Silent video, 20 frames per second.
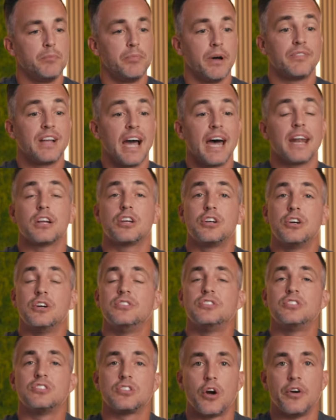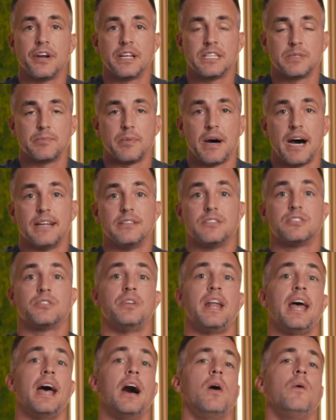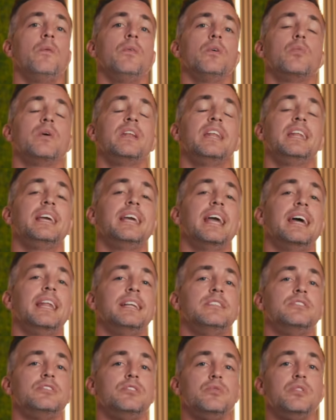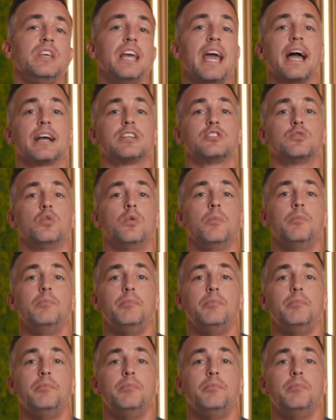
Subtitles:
I've got a good starting spot. So now we need to get into the actual